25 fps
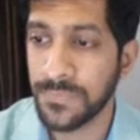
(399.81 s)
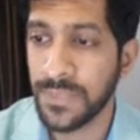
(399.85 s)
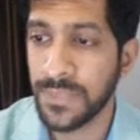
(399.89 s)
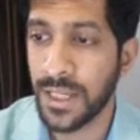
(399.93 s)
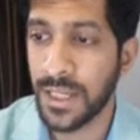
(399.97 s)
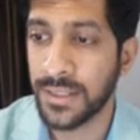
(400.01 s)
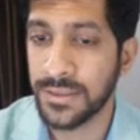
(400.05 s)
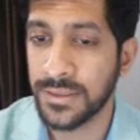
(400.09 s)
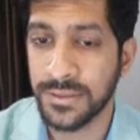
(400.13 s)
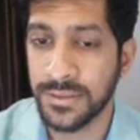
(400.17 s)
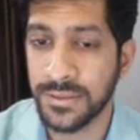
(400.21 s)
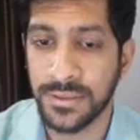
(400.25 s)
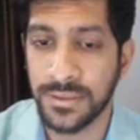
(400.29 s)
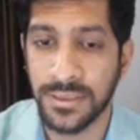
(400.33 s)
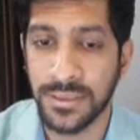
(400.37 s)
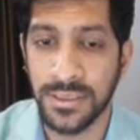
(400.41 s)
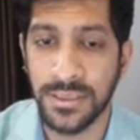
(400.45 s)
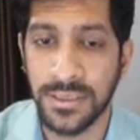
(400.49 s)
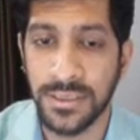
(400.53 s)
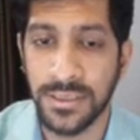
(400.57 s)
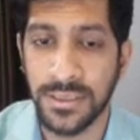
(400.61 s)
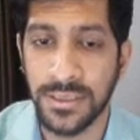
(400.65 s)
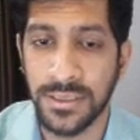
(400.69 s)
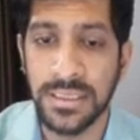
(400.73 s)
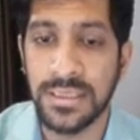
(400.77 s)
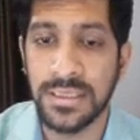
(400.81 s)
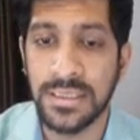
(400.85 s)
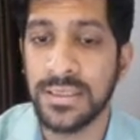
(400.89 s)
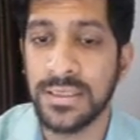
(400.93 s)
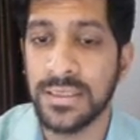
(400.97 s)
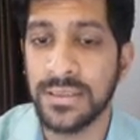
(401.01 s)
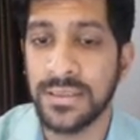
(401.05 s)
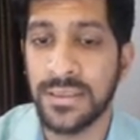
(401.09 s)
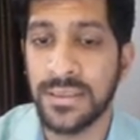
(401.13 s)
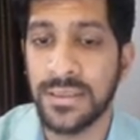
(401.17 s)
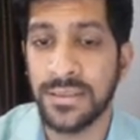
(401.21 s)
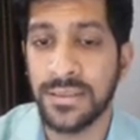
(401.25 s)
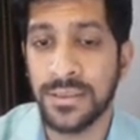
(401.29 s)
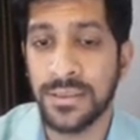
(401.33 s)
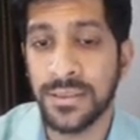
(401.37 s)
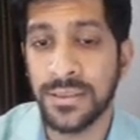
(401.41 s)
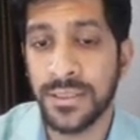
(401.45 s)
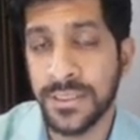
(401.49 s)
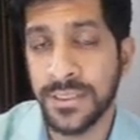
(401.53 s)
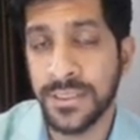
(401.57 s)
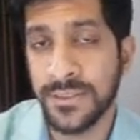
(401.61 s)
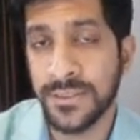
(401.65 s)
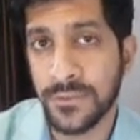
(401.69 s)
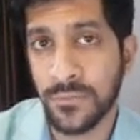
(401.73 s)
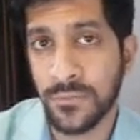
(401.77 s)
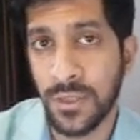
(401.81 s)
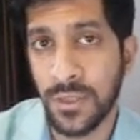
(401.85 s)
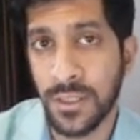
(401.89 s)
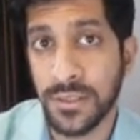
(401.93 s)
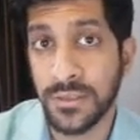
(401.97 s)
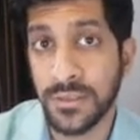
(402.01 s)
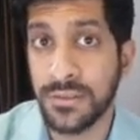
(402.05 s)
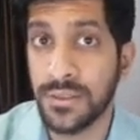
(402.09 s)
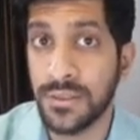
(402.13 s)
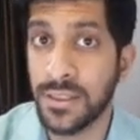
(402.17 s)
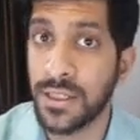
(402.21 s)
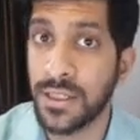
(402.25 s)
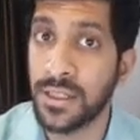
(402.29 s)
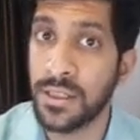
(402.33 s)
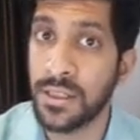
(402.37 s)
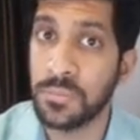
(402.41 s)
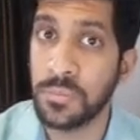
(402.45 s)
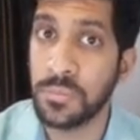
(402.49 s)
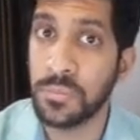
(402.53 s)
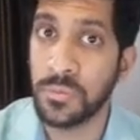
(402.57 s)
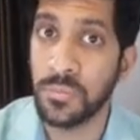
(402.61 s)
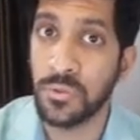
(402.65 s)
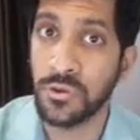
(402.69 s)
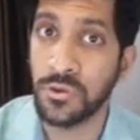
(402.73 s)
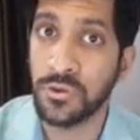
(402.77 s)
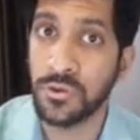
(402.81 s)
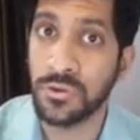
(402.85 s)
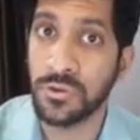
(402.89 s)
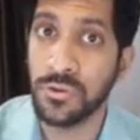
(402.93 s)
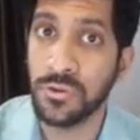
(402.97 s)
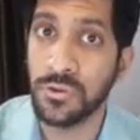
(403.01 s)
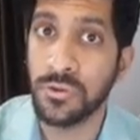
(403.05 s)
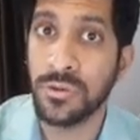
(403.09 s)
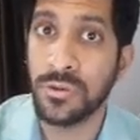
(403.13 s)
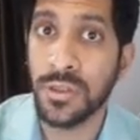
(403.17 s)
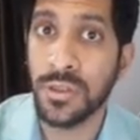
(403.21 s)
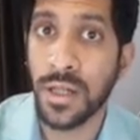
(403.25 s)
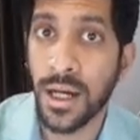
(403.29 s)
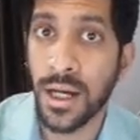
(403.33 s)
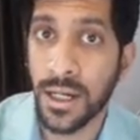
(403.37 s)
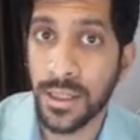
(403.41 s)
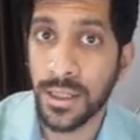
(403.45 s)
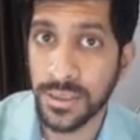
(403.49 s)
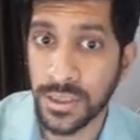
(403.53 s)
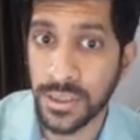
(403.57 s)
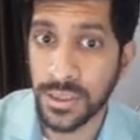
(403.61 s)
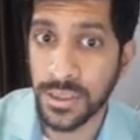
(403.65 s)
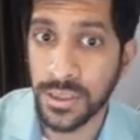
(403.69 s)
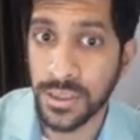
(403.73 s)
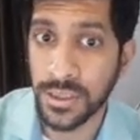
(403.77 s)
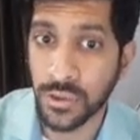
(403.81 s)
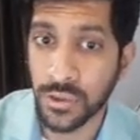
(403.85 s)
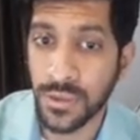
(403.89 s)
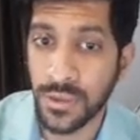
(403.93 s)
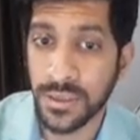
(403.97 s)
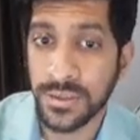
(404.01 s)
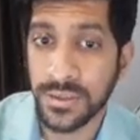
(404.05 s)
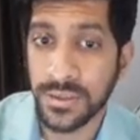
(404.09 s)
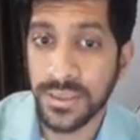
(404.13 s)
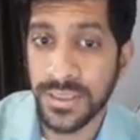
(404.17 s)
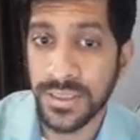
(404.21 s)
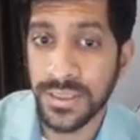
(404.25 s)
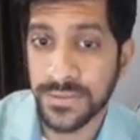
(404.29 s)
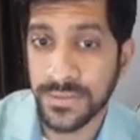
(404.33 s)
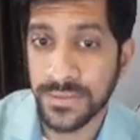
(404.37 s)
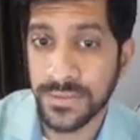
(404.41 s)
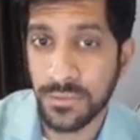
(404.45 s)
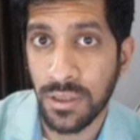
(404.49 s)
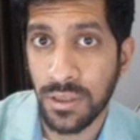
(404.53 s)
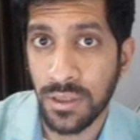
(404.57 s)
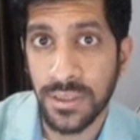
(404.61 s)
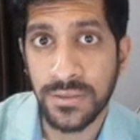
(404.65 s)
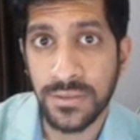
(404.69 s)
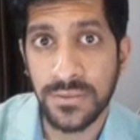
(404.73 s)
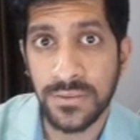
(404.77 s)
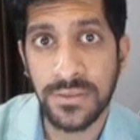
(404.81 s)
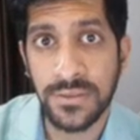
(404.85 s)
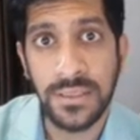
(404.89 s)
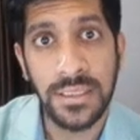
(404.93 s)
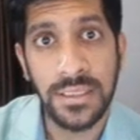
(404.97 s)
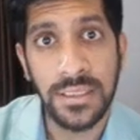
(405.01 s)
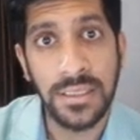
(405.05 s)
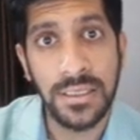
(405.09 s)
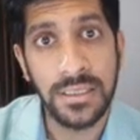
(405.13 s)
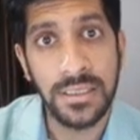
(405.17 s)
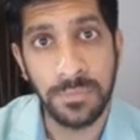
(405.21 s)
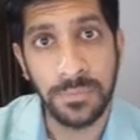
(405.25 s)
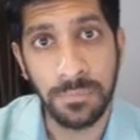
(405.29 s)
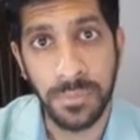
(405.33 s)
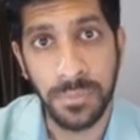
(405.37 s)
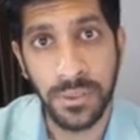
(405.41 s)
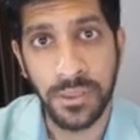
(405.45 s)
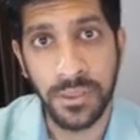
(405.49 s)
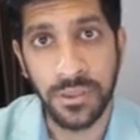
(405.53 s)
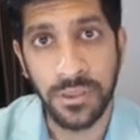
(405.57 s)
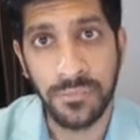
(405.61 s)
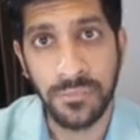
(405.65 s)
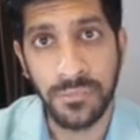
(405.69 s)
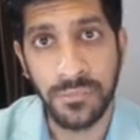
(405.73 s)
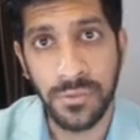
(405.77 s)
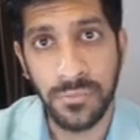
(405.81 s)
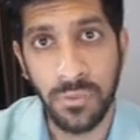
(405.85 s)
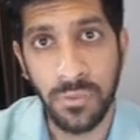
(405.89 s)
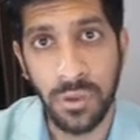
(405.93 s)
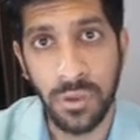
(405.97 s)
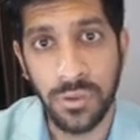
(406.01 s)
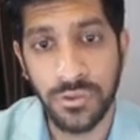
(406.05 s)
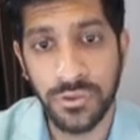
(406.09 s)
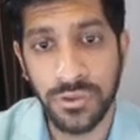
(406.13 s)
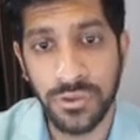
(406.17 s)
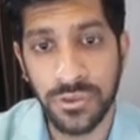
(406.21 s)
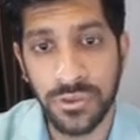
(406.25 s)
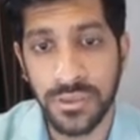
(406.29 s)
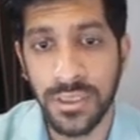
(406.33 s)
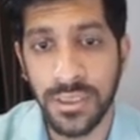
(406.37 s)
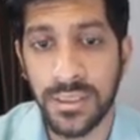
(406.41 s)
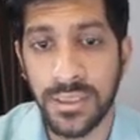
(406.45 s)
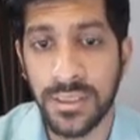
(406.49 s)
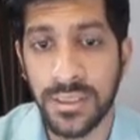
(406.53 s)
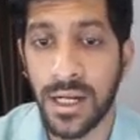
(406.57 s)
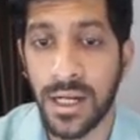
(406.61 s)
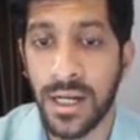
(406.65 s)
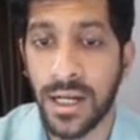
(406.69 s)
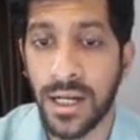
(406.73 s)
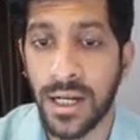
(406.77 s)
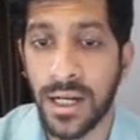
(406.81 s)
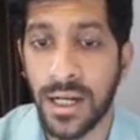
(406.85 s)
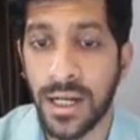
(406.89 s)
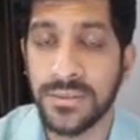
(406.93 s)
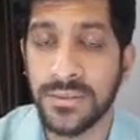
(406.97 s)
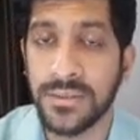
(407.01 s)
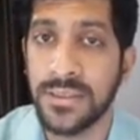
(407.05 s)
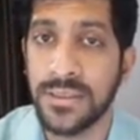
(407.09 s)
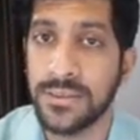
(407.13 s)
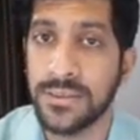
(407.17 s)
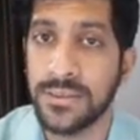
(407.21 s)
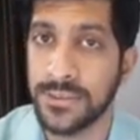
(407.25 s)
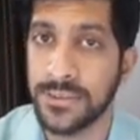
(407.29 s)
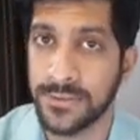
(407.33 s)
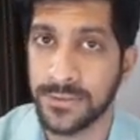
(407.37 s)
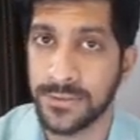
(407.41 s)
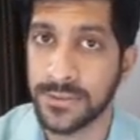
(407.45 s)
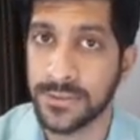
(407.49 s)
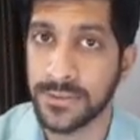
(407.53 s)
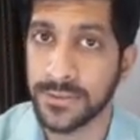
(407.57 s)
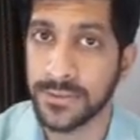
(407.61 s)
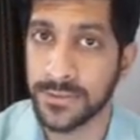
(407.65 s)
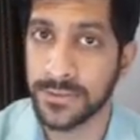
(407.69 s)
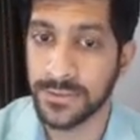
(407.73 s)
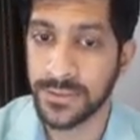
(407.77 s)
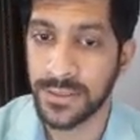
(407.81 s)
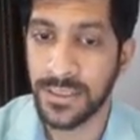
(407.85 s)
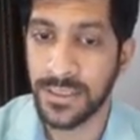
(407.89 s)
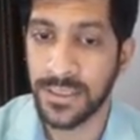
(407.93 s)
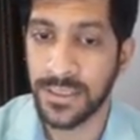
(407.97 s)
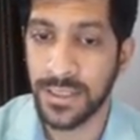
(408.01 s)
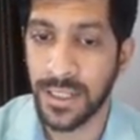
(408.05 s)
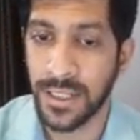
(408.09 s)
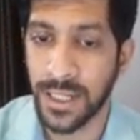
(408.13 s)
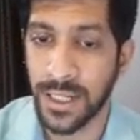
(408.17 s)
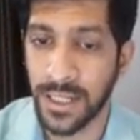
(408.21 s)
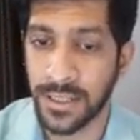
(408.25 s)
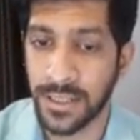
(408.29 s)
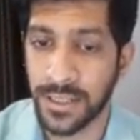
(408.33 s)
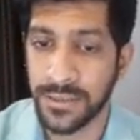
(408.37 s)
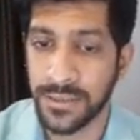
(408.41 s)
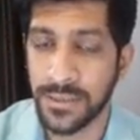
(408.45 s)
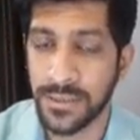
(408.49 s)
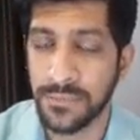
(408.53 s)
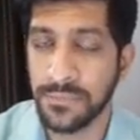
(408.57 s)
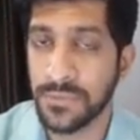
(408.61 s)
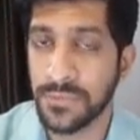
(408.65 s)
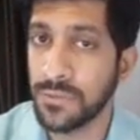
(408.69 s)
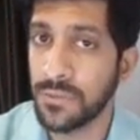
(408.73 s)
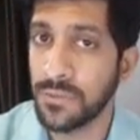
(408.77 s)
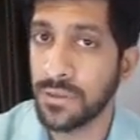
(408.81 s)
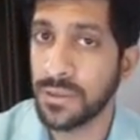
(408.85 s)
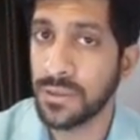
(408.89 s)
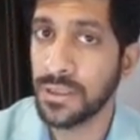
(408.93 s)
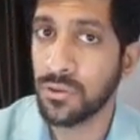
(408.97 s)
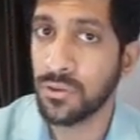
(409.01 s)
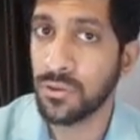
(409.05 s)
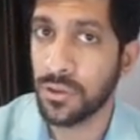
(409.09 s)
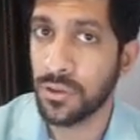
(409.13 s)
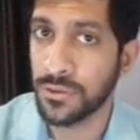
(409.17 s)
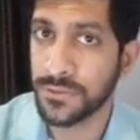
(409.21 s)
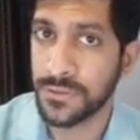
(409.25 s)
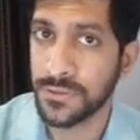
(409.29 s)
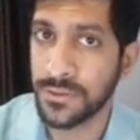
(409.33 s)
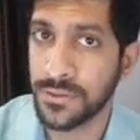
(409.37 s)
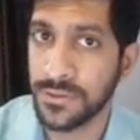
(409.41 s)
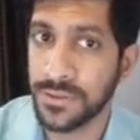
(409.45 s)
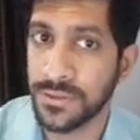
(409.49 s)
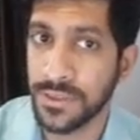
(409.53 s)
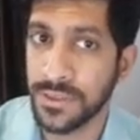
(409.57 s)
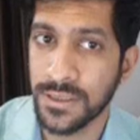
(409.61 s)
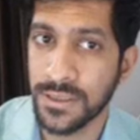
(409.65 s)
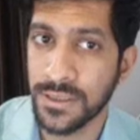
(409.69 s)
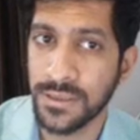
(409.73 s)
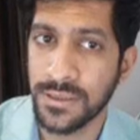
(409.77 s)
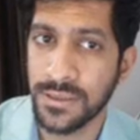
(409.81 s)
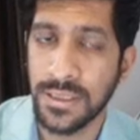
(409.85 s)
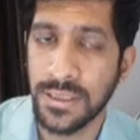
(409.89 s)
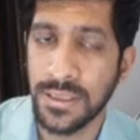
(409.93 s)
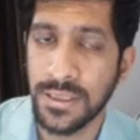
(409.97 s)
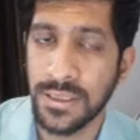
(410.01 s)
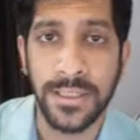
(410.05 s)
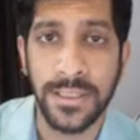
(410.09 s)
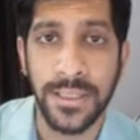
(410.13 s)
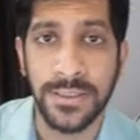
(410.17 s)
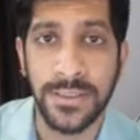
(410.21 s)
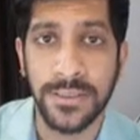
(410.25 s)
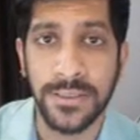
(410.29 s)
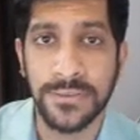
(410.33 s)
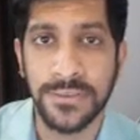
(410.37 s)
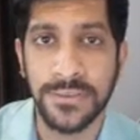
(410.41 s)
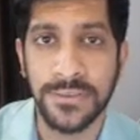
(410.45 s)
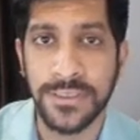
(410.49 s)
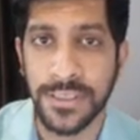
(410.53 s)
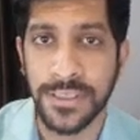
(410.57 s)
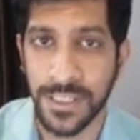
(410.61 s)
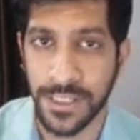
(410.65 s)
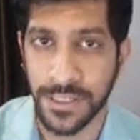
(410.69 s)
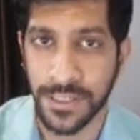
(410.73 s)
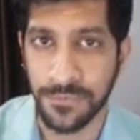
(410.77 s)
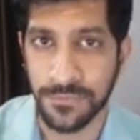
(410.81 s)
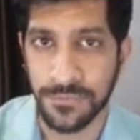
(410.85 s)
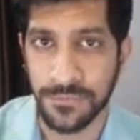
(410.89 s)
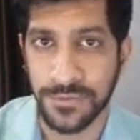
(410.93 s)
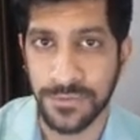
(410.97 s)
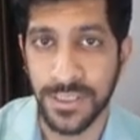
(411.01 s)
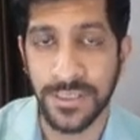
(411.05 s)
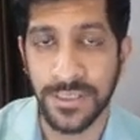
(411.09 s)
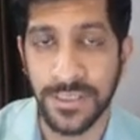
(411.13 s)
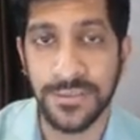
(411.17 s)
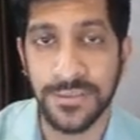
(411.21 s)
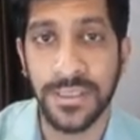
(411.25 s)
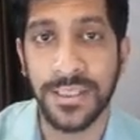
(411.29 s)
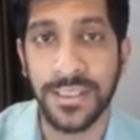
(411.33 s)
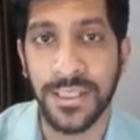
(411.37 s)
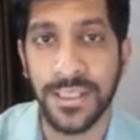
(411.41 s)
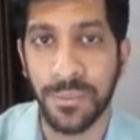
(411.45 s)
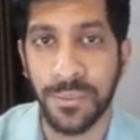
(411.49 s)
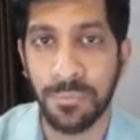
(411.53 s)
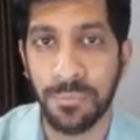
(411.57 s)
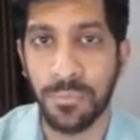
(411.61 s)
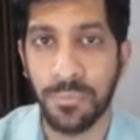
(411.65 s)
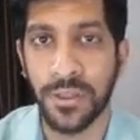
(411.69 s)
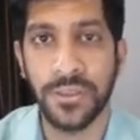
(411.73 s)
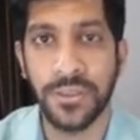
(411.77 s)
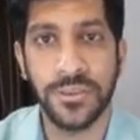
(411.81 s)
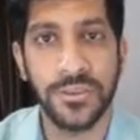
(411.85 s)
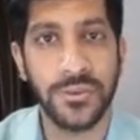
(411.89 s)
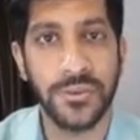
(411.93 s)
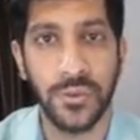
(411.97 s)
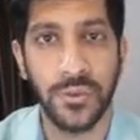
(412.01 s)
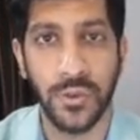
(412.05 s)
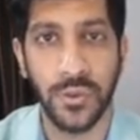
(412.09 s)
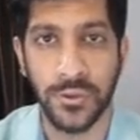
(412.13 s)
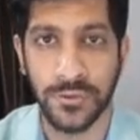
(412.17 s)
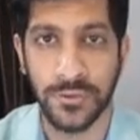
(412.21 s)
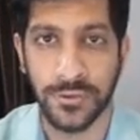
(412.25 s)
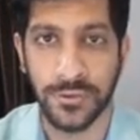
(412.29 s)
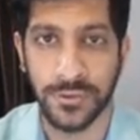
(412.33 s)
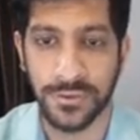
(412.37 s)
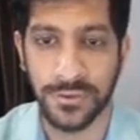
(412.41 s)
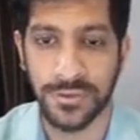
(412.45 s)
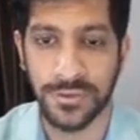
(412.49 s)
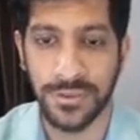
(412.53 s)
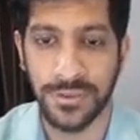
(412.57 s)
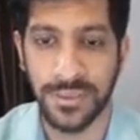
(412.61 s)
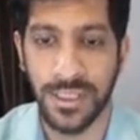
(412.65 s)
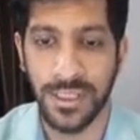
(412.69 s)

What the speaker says: And the third is that the t square is directly proportional to the r cube, where t square is the period of revolution and r is the distance. And they have given a constant here, that is k, that is the Kepler's constant.